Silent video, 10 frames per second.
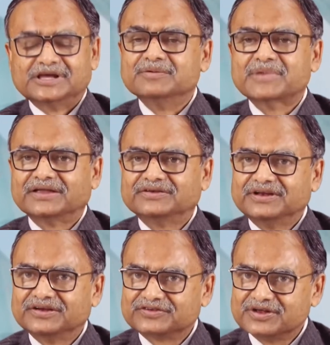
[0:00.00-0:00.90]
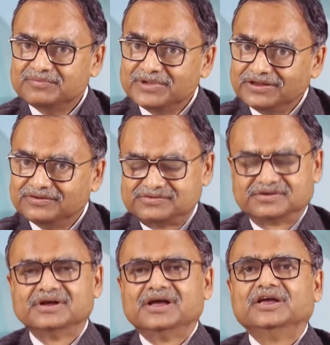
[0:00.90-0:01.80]
Imagination means
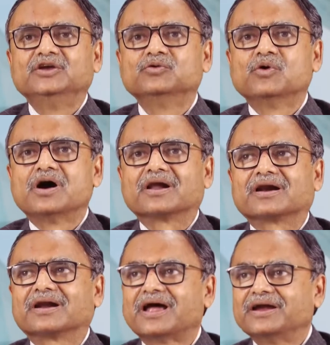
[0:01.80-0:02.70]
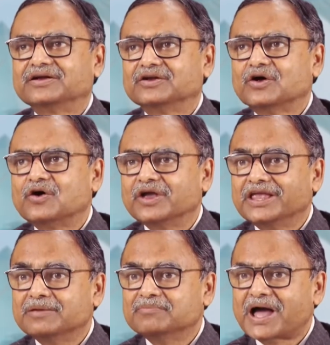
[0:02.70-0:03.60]
you are right now
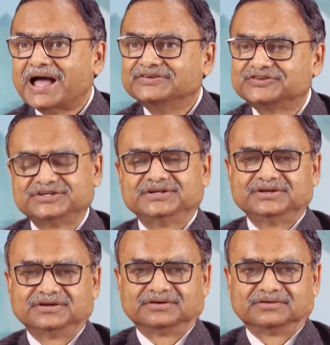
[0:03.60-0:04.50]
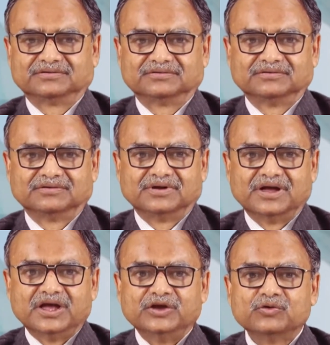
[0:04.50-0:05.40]
imagining.
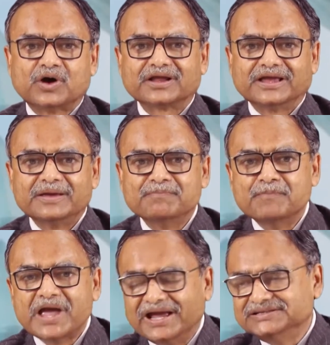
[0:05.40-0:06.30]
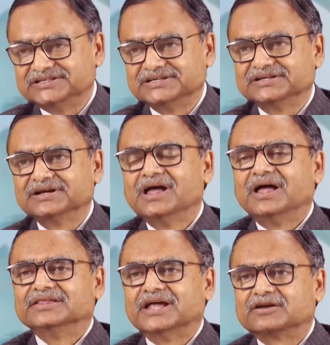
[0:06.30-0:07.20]
You are imagining
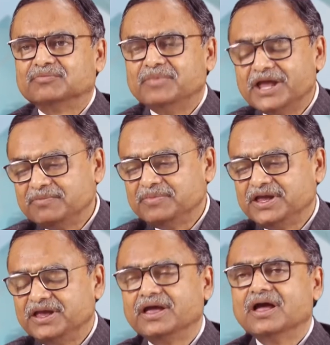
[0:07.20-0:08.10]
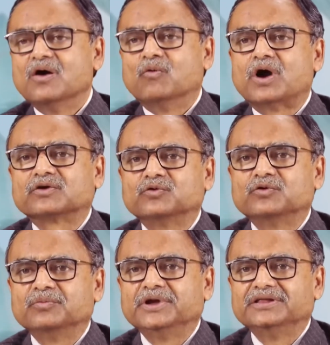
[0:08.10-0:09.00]
that maybe what
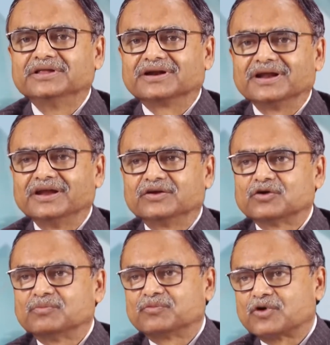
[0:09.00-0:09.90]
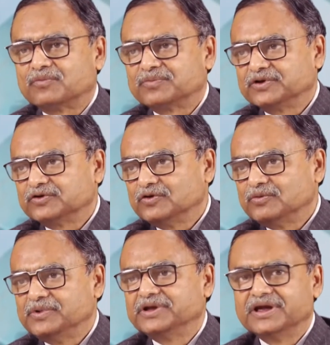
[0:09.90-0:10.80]
would be the rate of profit you will
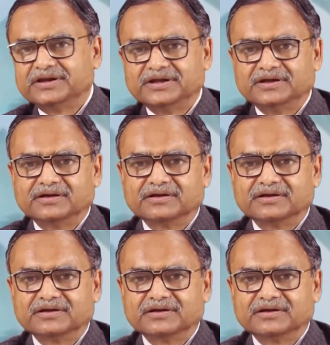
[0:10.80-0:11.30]
be getting,